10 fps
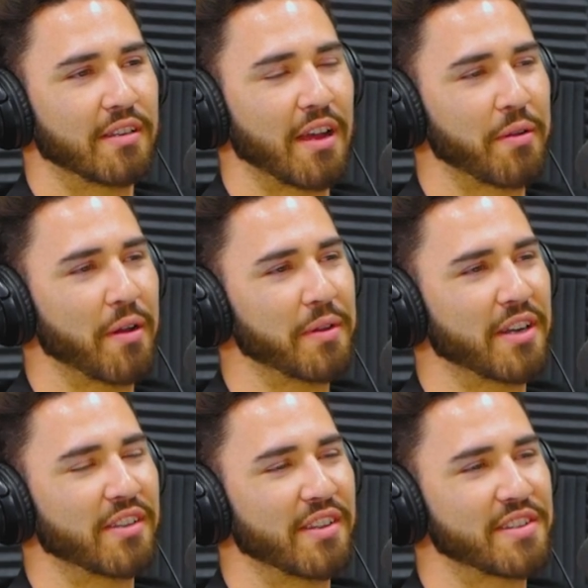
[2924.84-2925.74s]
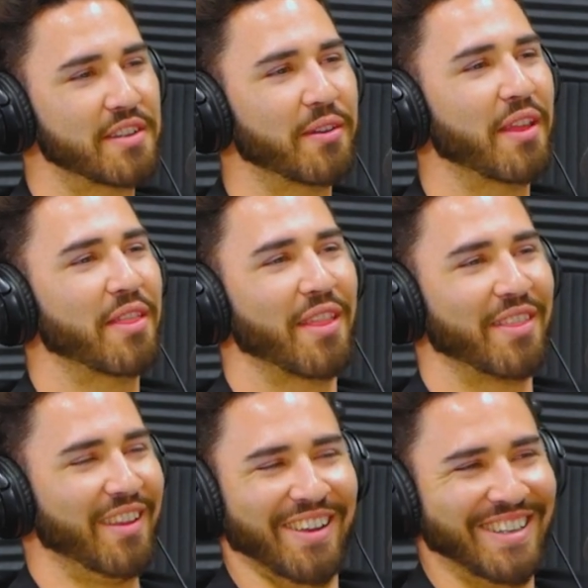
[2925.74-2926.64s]
Interesting. How, how are we going on this? Oh yeah,
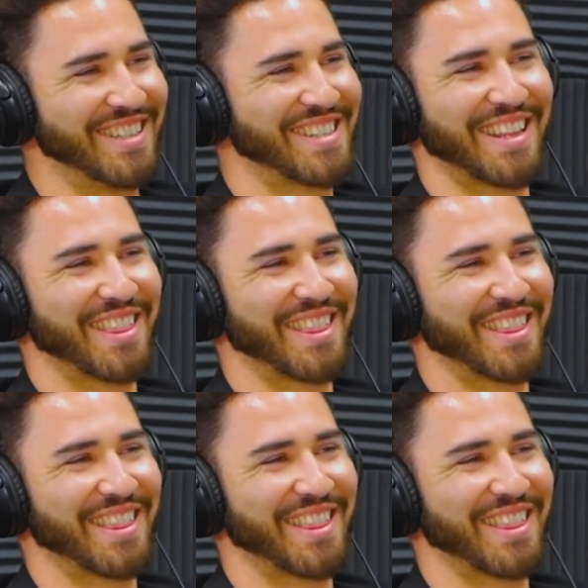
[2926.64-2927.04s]
it's